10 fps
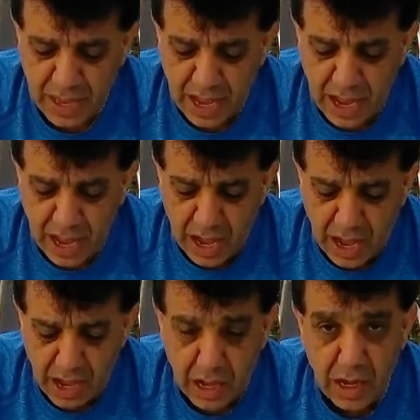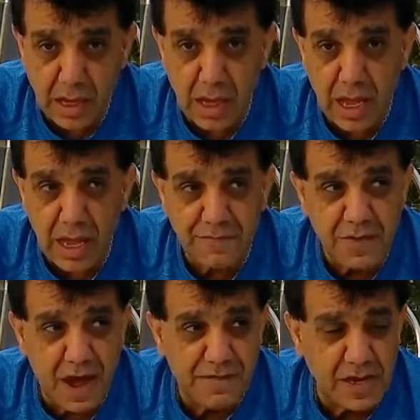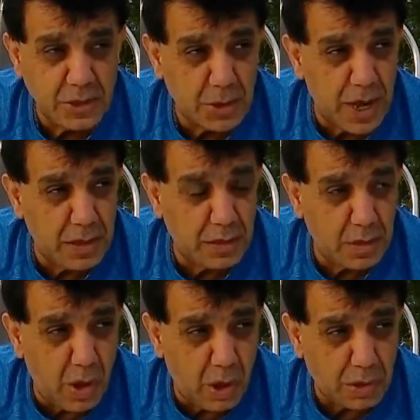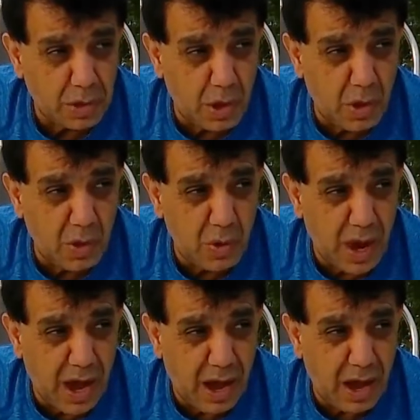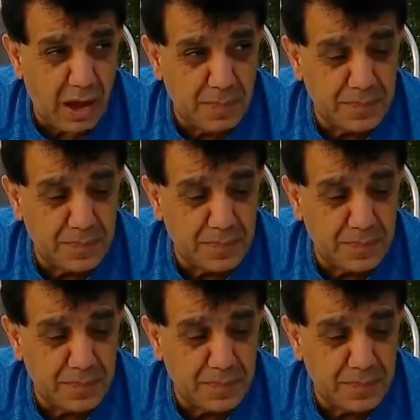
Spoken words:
Uh, if you have insurance, you also